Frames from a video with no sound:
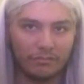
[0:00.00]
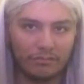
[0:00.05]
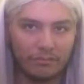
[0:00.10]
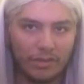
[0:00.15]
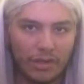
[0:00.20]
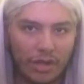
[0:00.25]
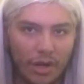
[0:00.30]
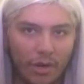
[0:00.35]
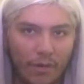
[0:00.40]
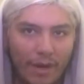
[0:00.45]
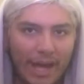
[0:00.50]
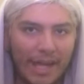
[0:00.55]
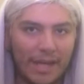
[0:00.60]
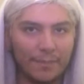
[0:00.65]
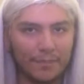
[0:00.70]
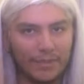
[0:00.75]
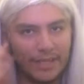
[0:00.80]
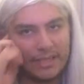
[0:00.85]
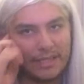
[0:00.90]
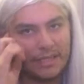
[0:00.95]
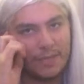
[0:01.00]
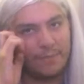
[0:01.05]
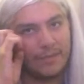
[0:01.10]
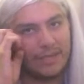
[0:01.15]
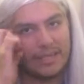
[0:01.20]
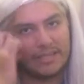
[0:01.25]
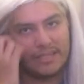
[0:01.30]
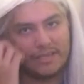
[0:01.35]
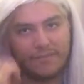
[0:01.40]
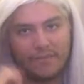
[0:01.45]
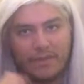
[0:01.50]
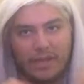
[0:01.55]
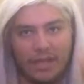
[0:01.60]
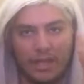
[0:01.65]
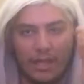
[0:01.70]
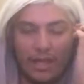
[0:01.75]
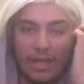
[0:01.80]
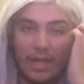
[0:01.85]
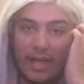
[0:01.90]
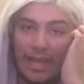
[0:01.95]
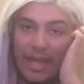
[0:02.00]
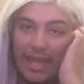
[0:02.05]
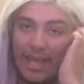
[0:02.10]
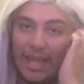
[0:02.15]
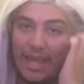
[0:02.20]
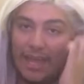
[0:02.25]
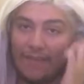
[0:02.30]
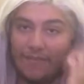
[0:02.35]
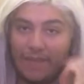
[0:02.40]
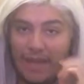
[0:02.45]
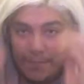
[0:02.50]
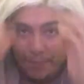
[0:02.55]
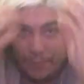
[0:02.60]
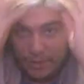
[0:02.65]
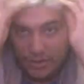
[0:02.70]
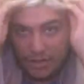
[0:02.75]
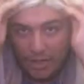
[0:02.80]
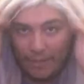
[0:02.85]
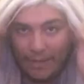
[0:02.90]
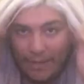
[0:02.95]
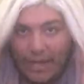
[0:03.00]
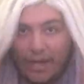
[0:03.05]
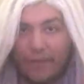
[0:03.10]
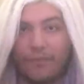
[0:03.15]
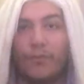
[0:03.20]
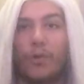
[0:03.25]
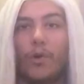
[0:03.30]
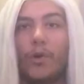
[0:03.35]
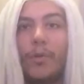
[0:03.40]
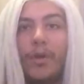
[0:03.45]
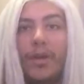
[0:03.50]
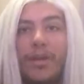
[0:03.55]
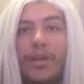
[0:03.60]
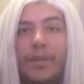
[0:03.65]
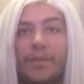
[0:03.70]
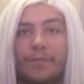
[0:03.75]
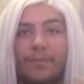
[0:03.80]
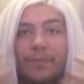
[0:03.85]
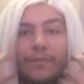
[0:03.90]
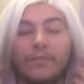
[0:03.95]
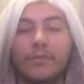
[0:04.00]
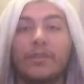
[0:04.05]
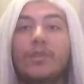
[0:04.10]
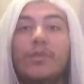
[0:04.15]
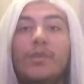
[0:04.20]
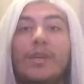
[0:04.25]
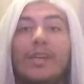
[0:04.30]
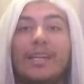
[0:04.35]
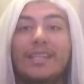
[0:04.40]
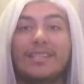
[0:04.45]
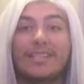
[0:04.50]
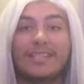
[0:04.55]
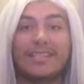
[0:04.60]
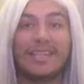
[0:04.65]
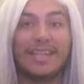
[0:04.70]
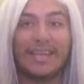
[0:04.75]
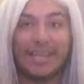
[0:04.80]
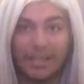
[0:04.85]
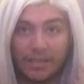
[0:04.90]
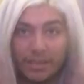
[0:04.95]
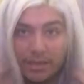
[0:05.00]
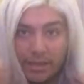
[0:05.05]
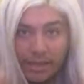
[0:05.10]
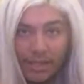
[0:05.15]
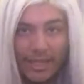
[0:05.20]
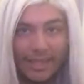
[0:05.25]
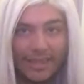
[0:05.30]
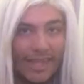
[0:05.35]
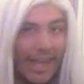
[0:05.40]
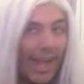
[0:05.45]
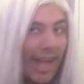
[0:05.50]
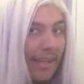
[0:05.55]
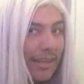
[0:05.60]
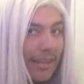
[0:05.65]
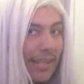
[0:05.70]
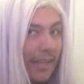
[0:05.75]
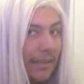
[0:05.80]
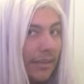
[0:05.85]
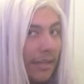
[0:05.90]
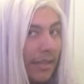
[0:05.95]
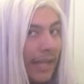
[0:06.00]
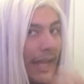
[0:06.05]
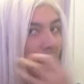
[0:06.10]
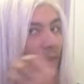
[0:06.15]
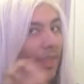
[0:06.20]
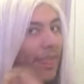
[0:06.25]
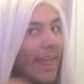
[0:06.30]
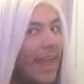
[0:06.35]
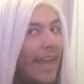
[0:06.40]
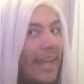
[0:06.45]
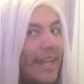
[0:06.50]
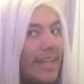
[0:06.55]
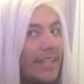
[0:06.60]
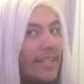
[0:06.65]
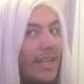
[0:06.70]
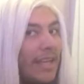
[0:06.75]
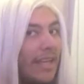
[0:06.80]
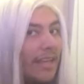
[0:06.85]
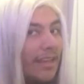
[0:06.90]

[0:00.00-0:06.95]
know how to blend them because if I push all my hair forward, you can see, look at that. Like, look how that is.